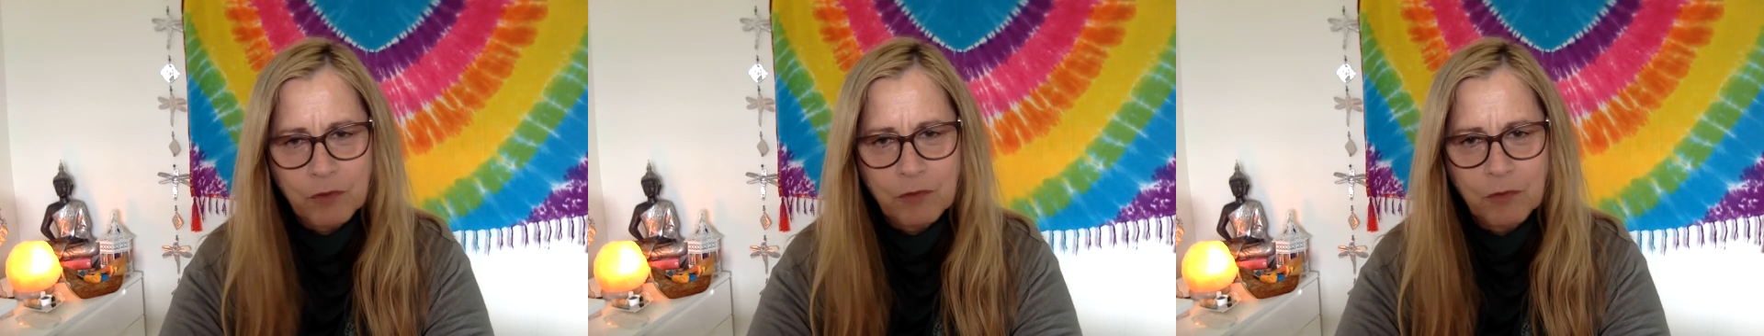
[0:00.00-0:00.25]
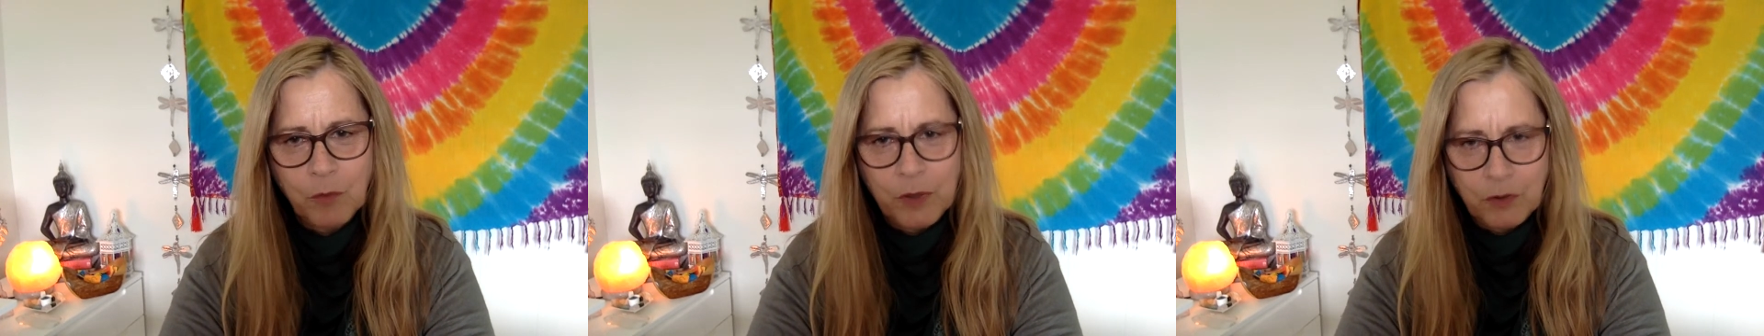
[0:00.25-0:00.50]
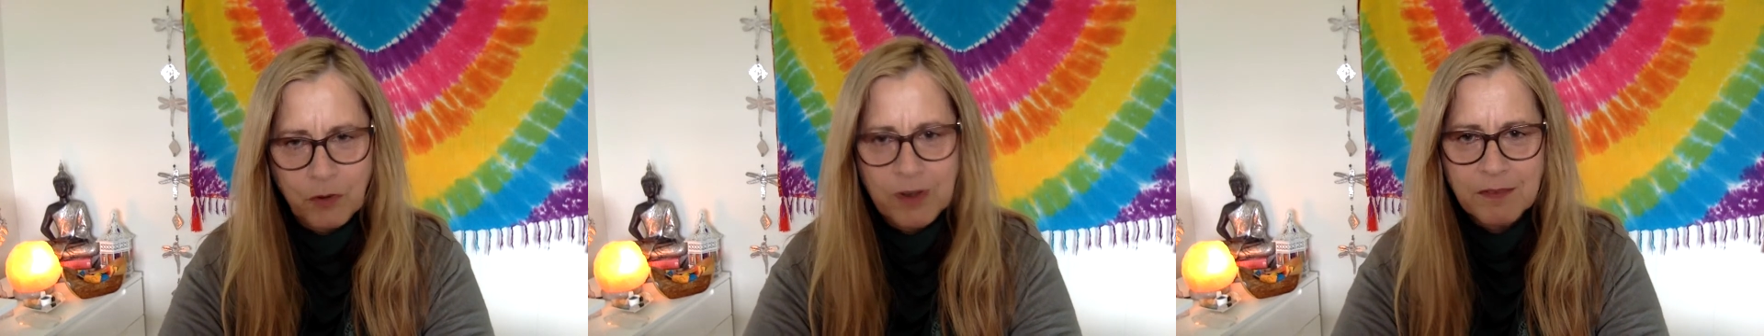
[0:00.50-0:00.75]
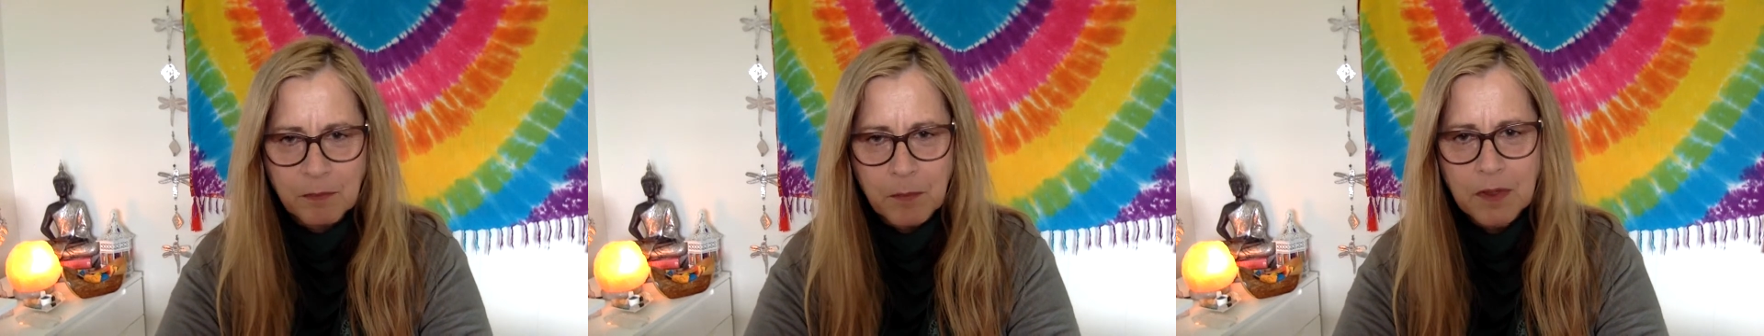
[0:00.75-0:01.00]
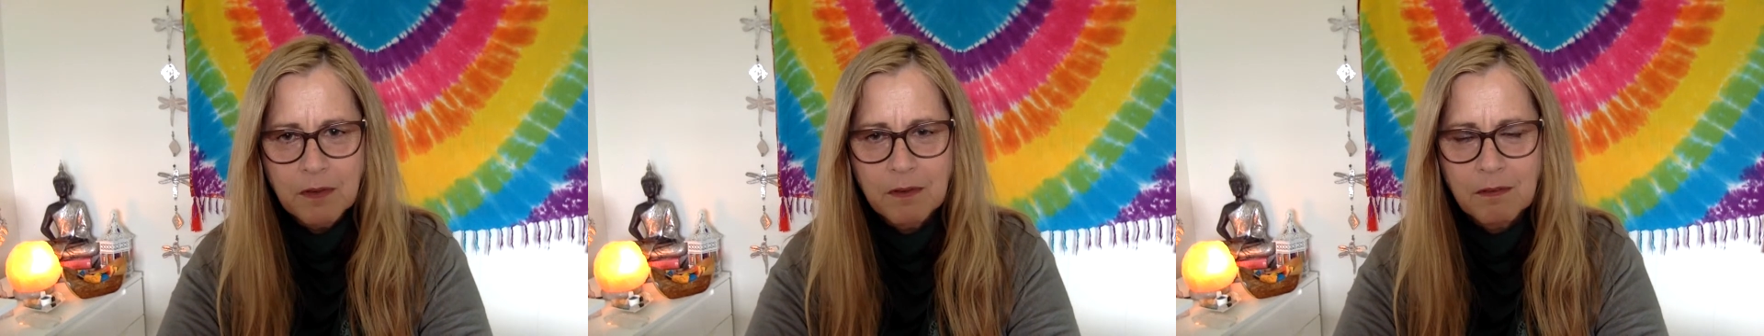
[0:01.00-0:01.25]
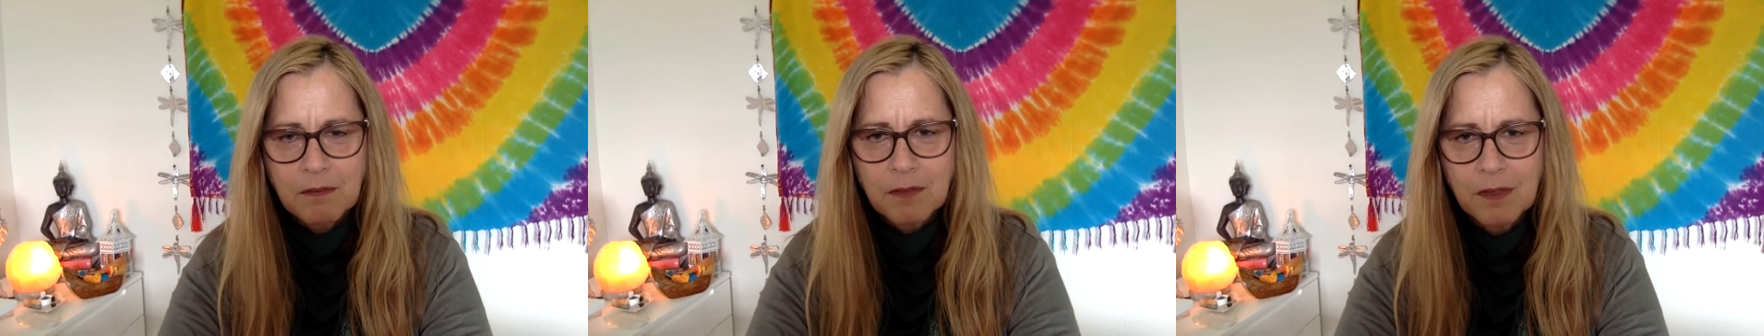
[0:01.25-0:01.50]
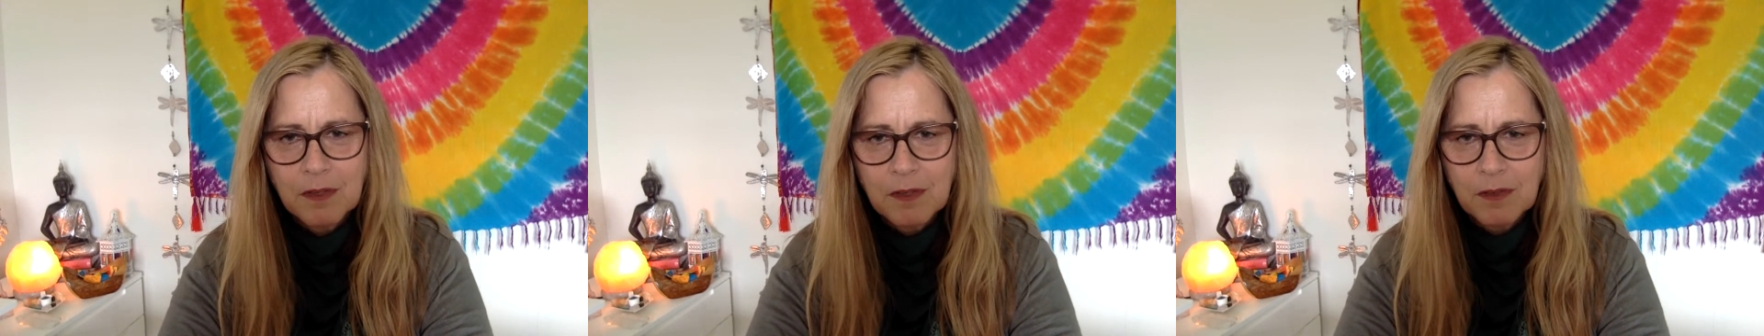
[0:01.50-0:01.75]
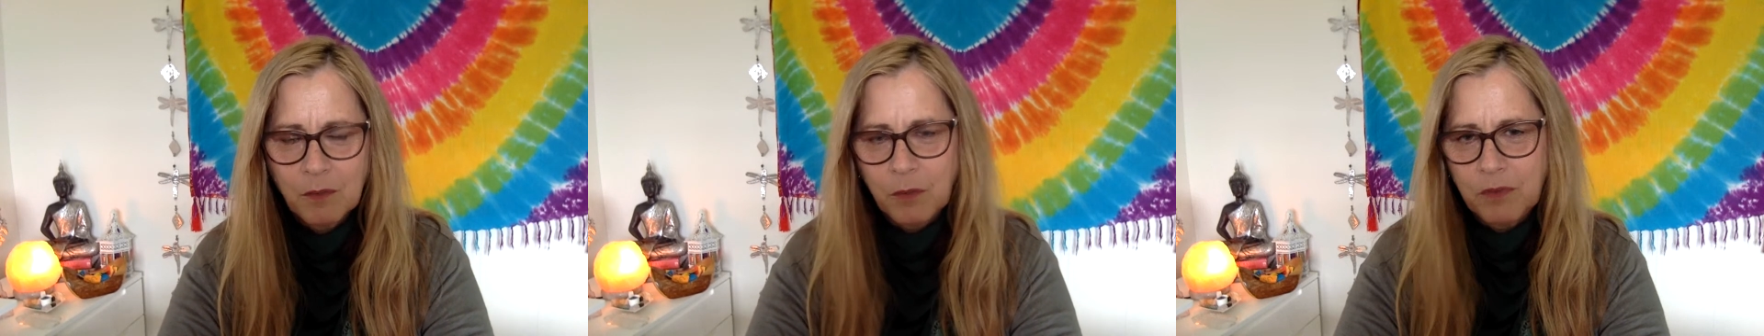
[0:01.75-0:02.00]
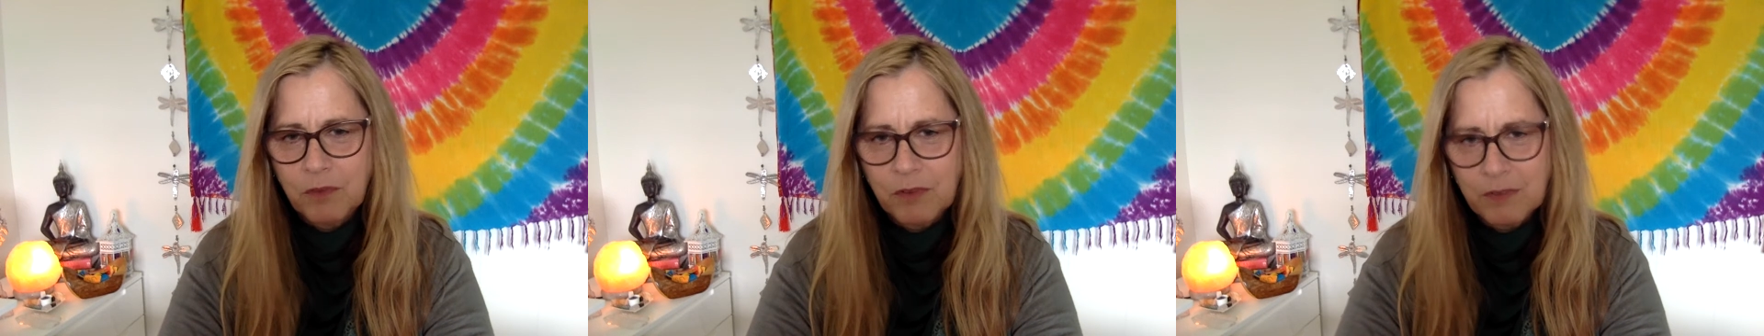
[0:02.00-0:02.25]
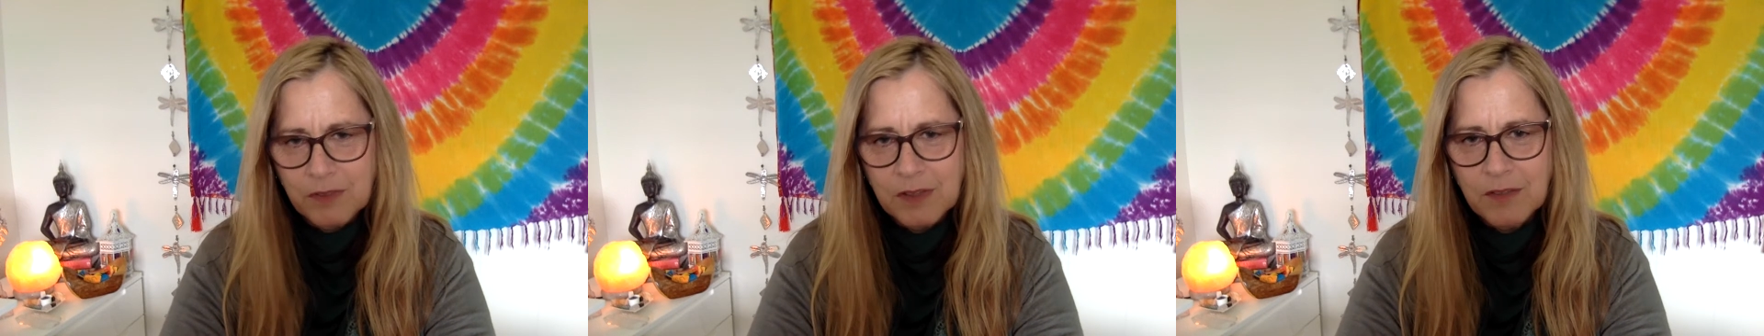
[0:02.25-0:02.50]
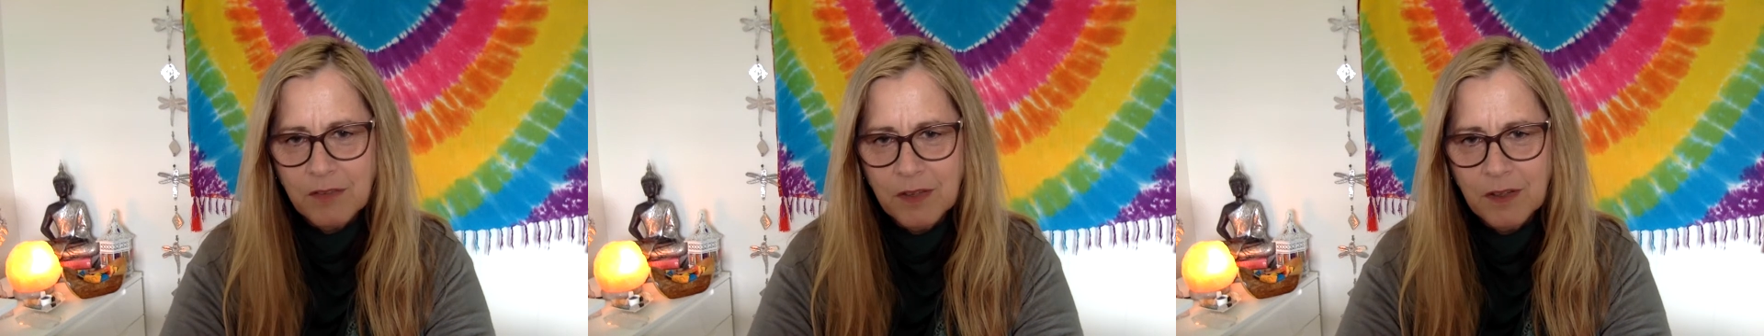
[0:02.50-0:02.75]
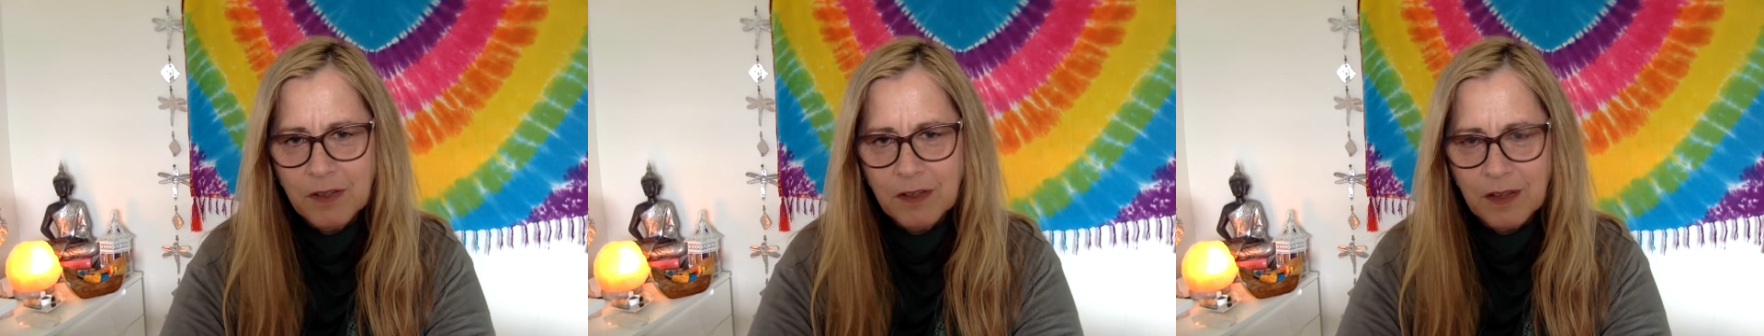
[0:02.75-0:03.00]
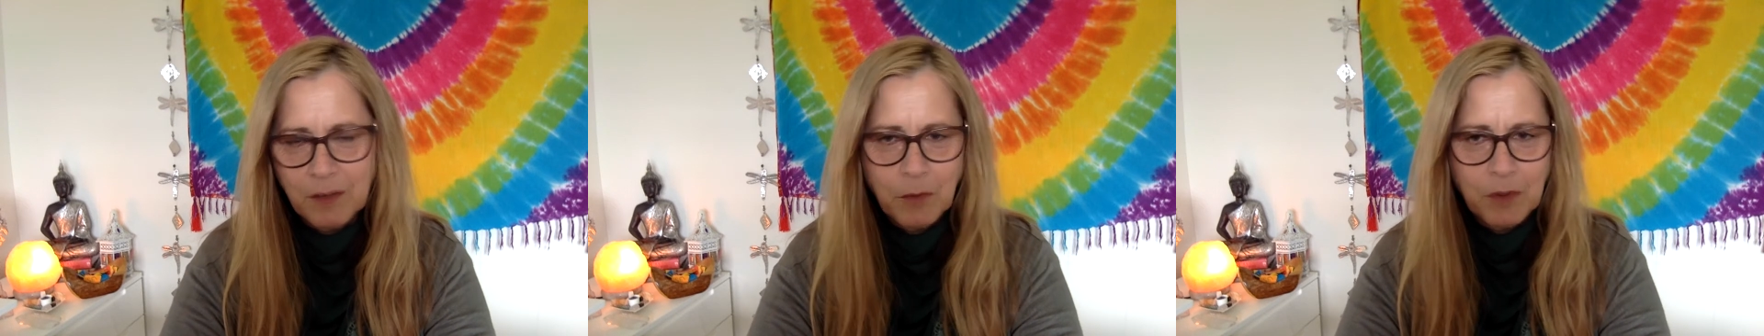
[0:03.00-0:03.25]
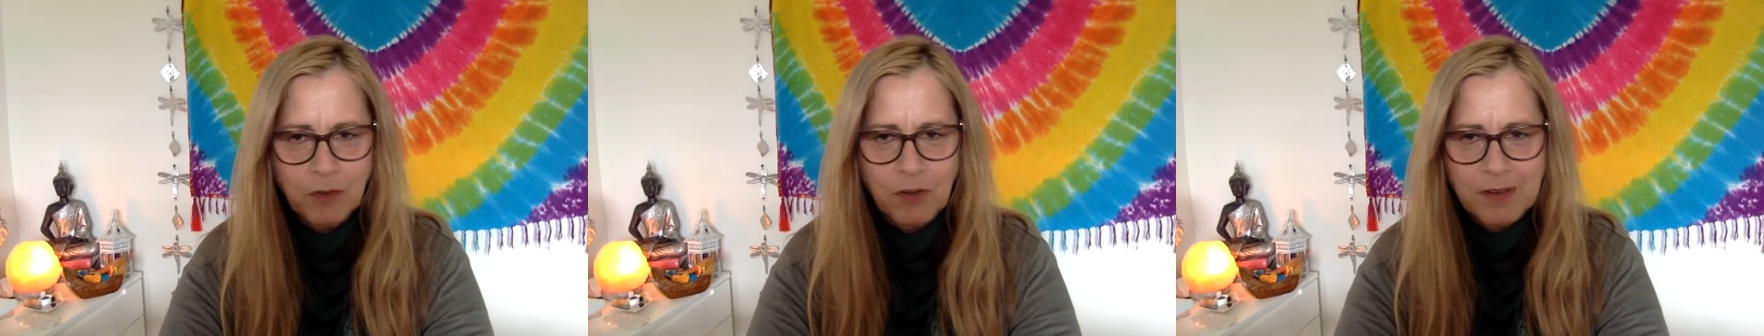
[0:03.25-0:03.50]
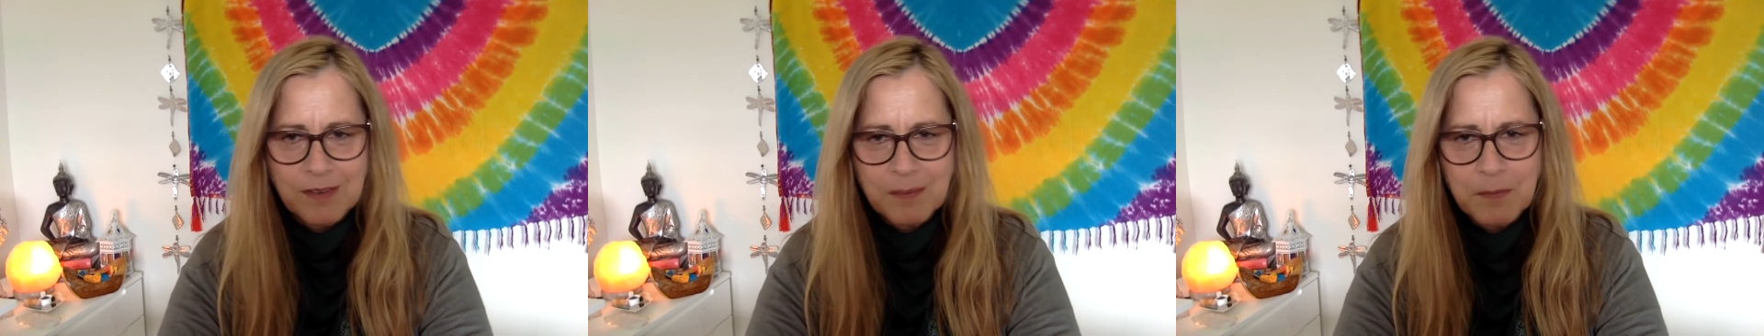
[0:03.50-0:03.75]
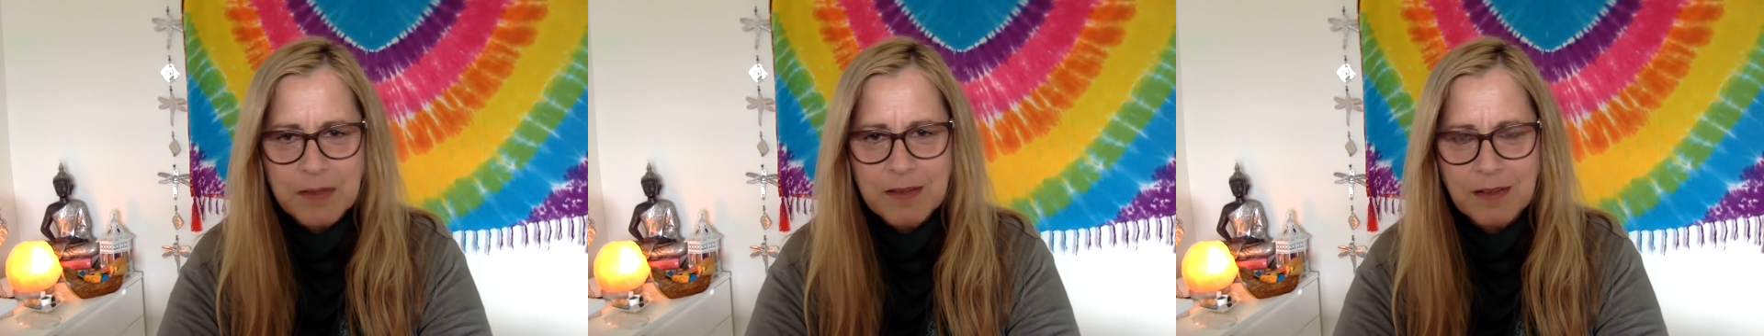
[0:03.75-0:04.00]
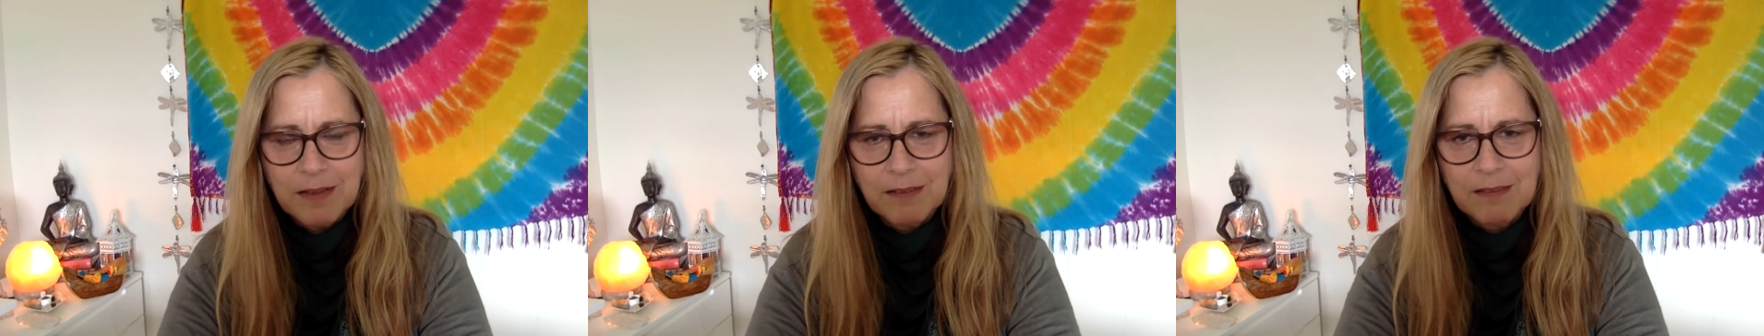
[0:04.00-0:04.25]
We're transmitters. We're receiving and we're transmitting.